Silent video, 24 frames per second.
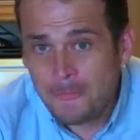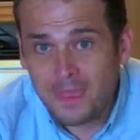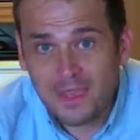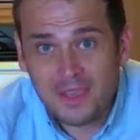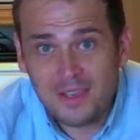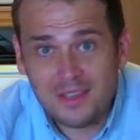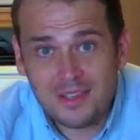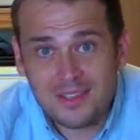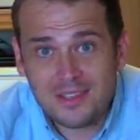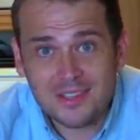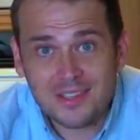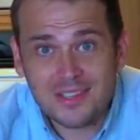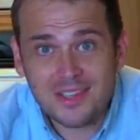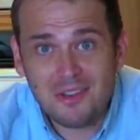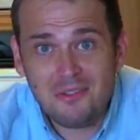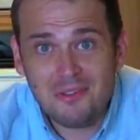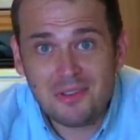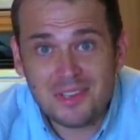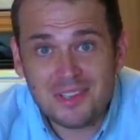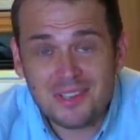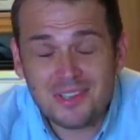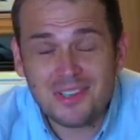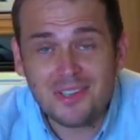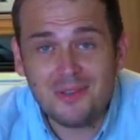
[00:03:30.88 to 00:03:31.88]
You just don't.
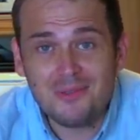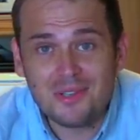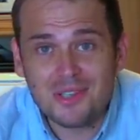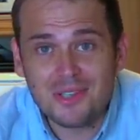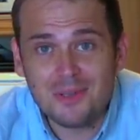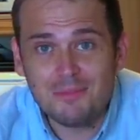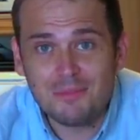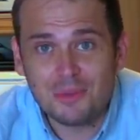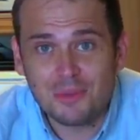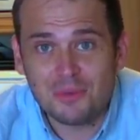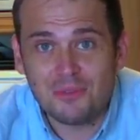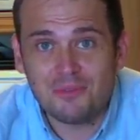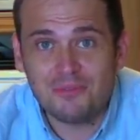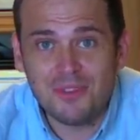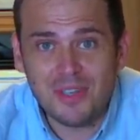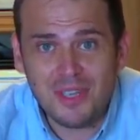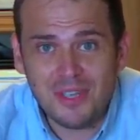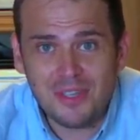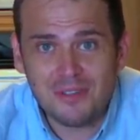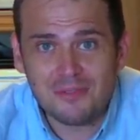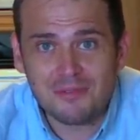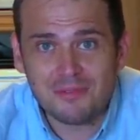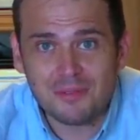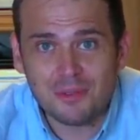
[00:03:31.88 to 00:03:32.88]
It's so simple. You fill
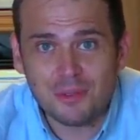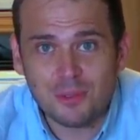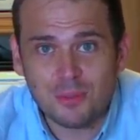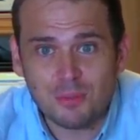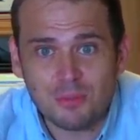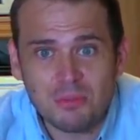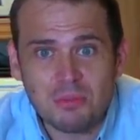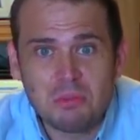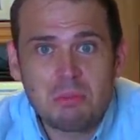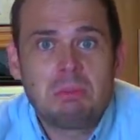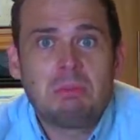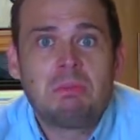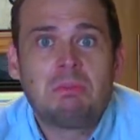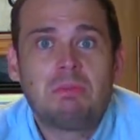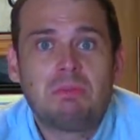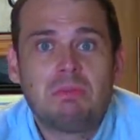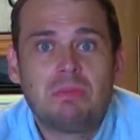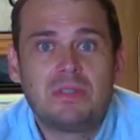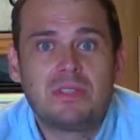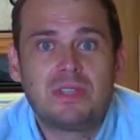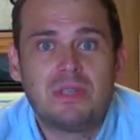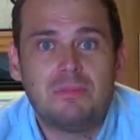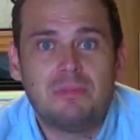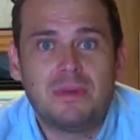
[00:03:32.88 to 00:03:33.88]
in the form,
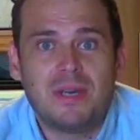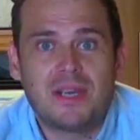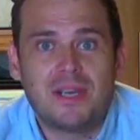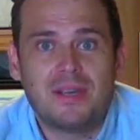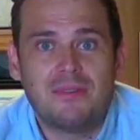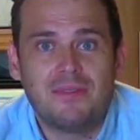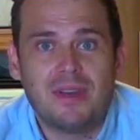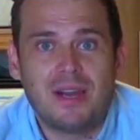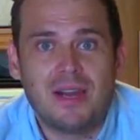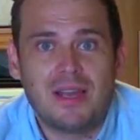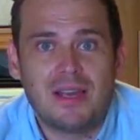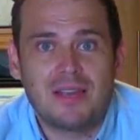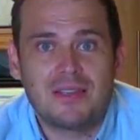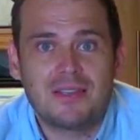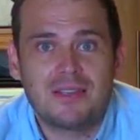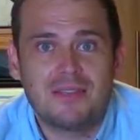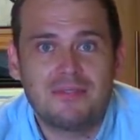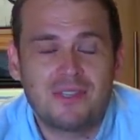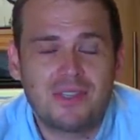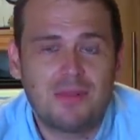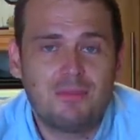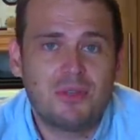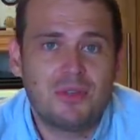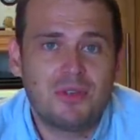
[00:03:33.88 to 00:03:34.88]
sit back and relax.
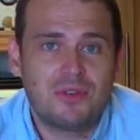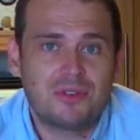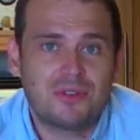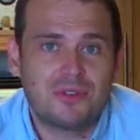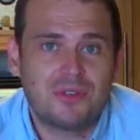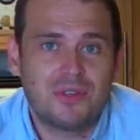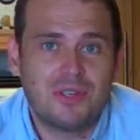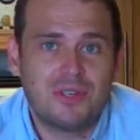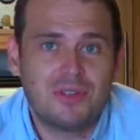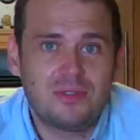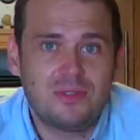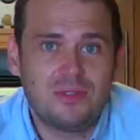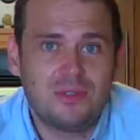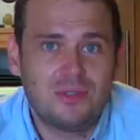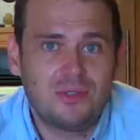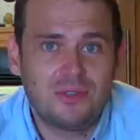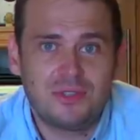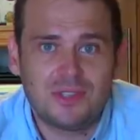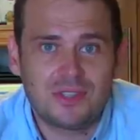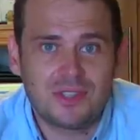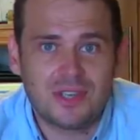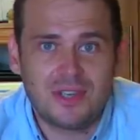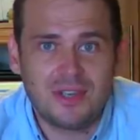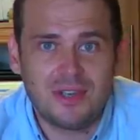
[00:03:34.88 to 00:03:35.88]
If someone knocks on your door,
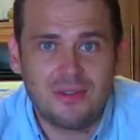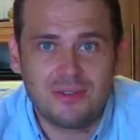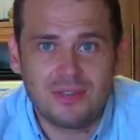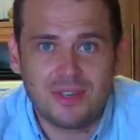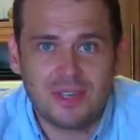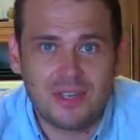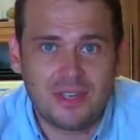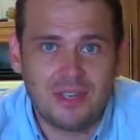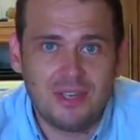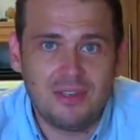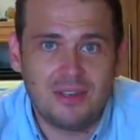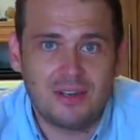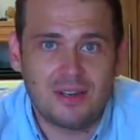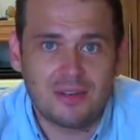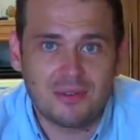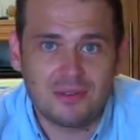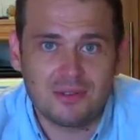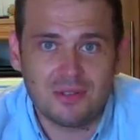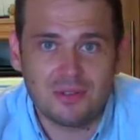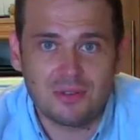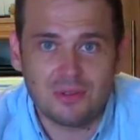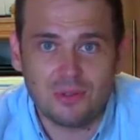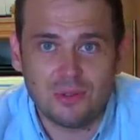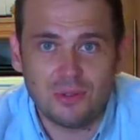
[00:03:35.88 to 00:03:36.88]
you say no thank you, you close
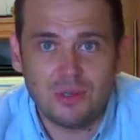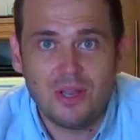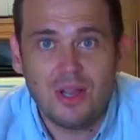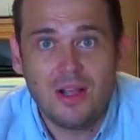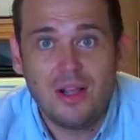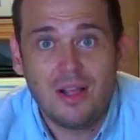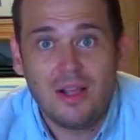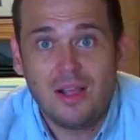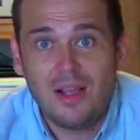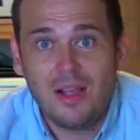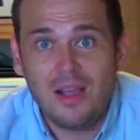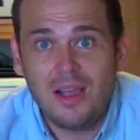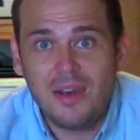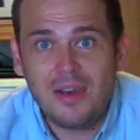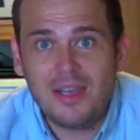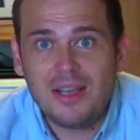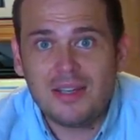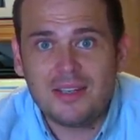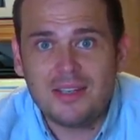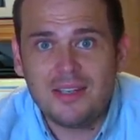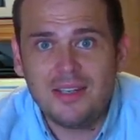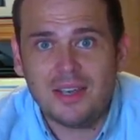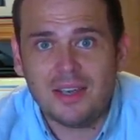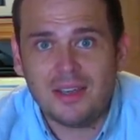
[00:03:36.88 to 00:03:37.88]
the door. And
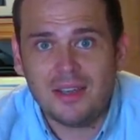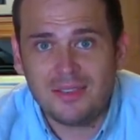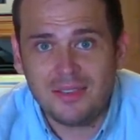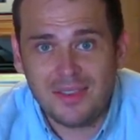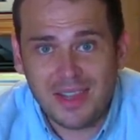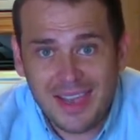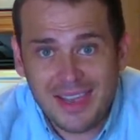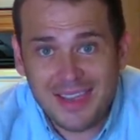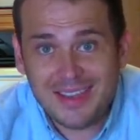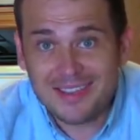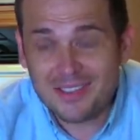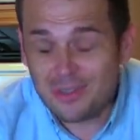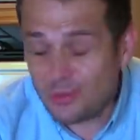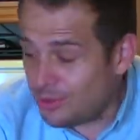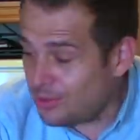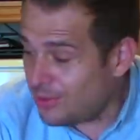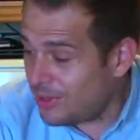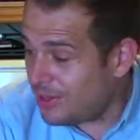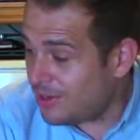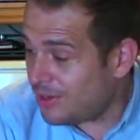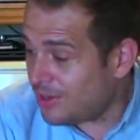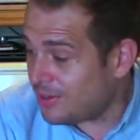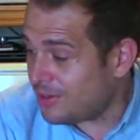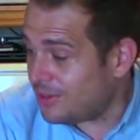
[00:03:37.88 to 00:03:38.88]
that's it. That is all
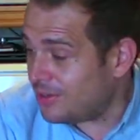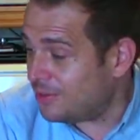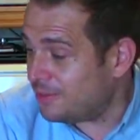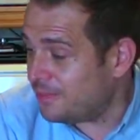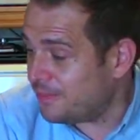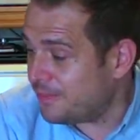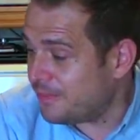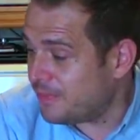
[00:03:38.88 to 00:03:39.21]
you got to do.